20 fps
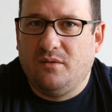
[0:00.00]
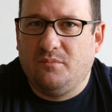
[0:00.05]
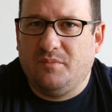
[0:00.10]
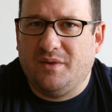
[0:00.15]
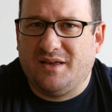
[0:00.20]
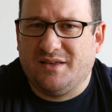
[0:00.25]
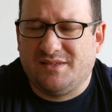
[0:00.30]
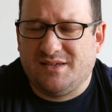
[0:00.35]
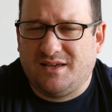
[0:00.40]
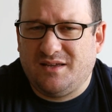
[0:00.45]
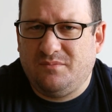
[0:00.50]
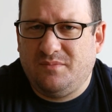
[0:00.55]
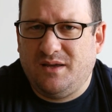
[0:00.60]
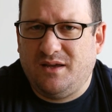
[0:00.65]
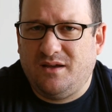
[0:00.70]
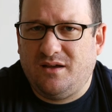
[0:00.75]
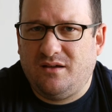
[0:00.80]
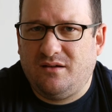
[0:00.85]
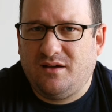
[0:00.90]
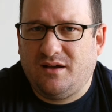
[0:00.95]
because it can
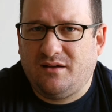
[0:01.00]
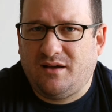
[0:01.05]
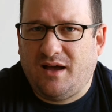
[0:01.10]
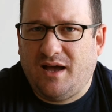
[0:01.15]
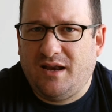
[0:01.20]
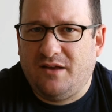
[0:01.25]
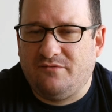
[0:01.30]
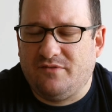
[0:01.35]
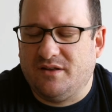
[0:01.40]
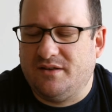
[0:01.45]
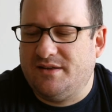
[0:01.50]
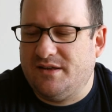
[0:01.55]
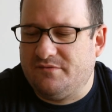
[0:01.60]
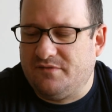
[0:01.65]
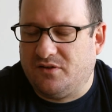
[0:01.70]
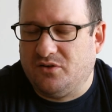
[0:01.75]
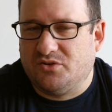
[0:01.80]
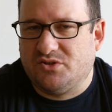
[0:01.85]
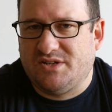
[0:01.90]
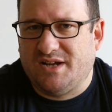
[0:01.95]
be kind of a
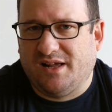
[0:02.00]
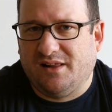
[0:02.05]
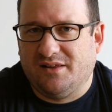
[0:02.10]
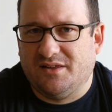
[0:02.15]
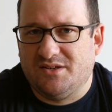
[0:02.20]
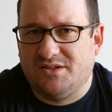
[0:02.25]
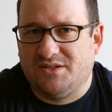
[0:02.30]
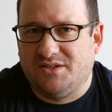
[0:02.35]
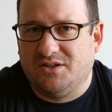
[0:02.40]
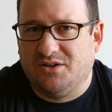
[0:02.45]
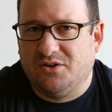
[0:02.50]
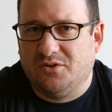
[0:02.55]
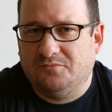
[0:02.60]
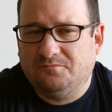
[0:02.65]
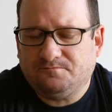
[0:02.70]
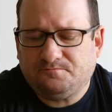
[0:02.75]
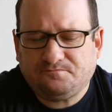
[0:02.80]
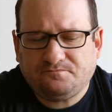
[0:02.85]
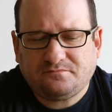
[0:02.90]
difficult challenge to